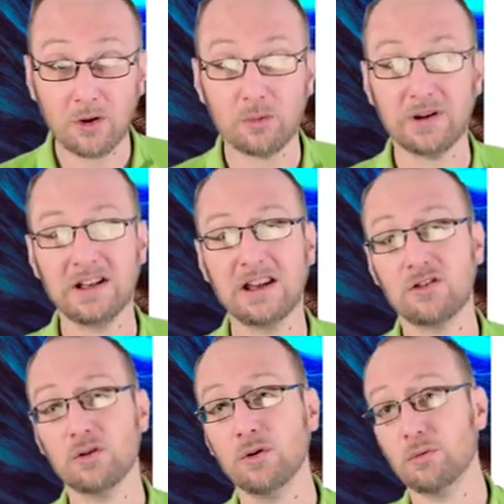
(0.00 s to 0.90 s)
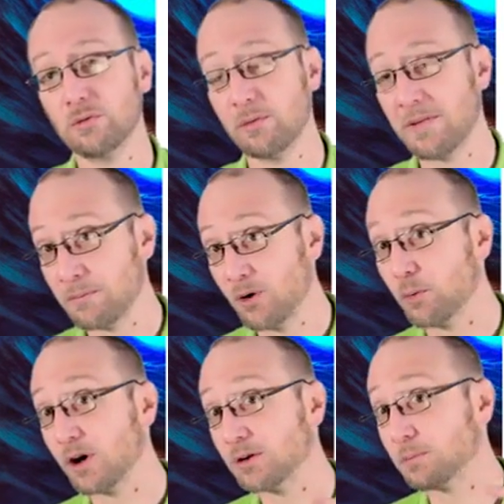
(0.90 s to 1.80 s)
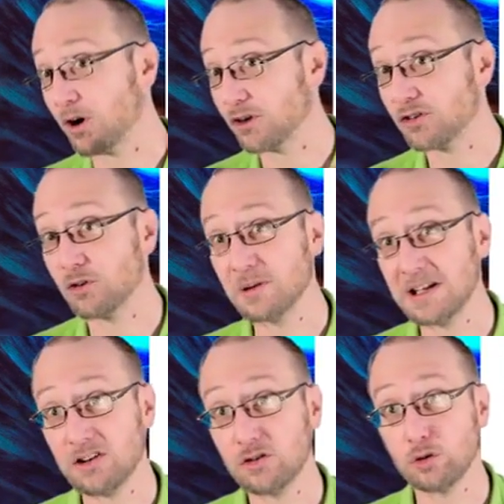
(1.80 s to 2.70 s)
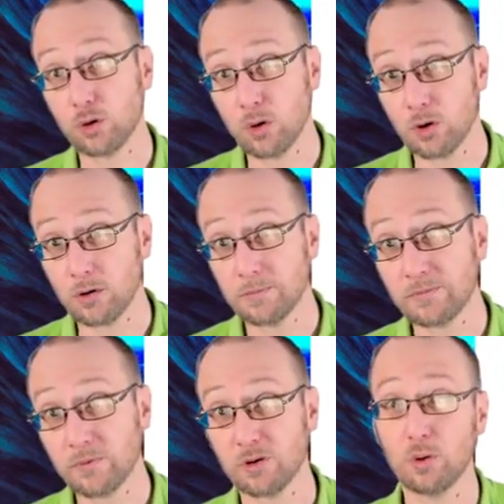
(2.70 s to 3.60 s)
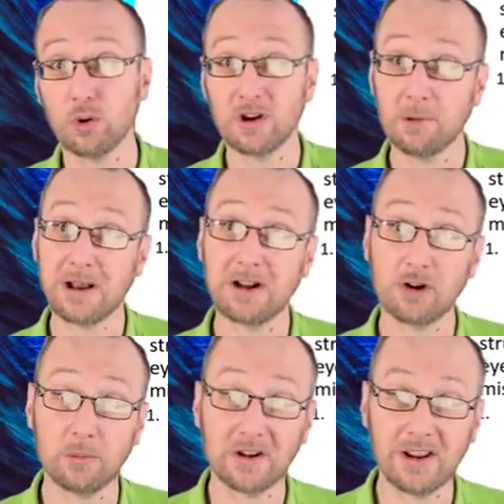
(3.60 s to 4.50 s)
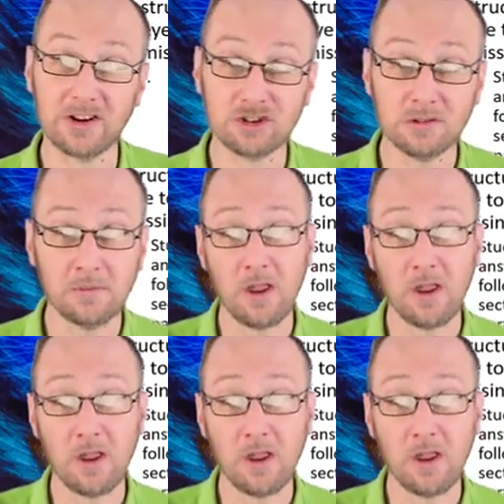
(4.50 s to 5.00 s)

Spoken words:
we need to remember what parts do we need to draw. We're talking about accommodation.